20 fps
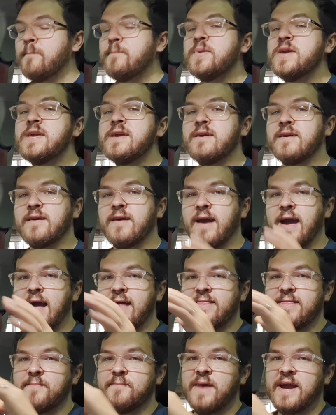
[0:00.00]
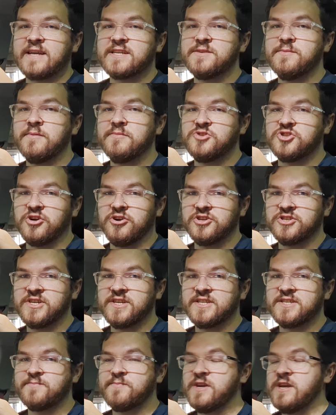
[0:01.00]
peak at the maximum
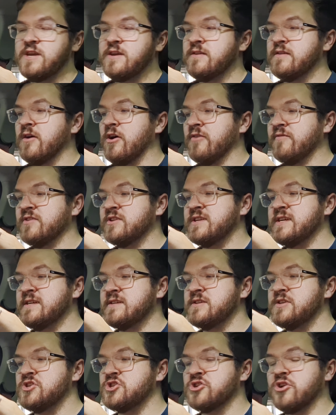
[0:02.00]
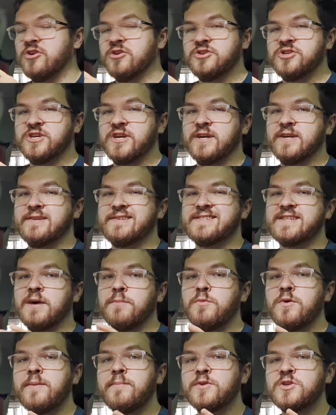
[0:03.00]
charging speed of a DC charger
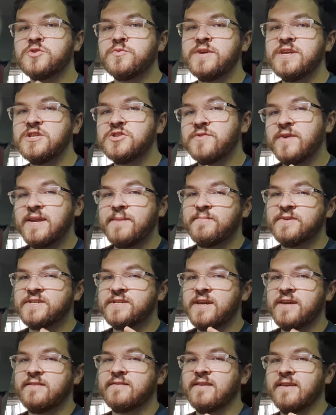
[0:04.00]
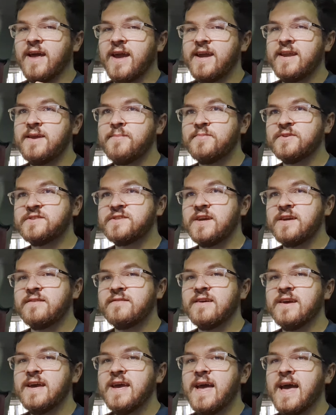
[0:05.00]
somewhere between 20% and
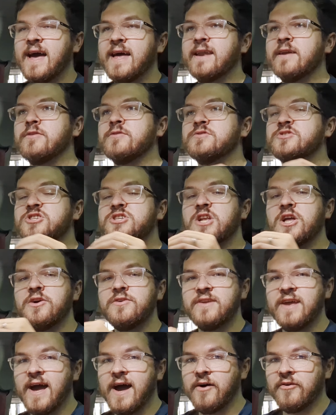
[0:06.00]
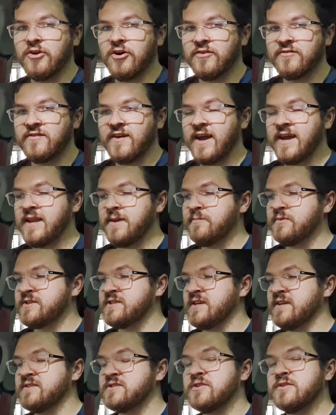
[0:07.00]
80%, and it will slow down after
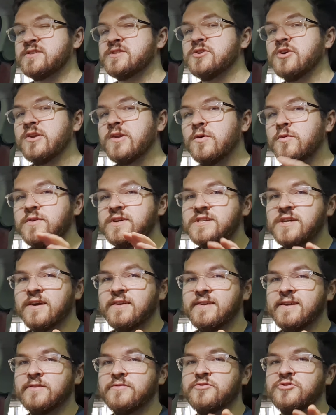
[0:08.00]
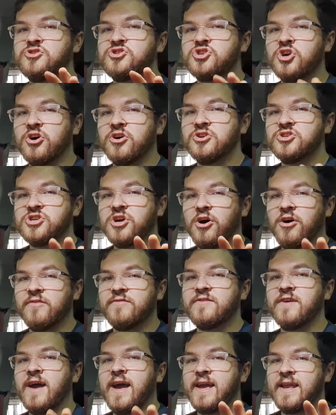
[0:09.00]
80%. So it's not always ideal to charge
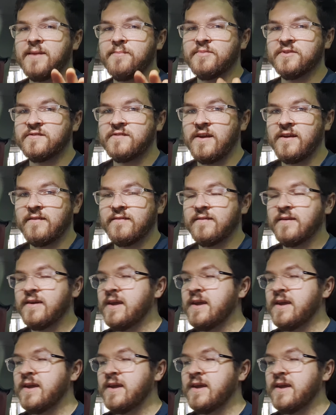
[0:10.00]
after 80%.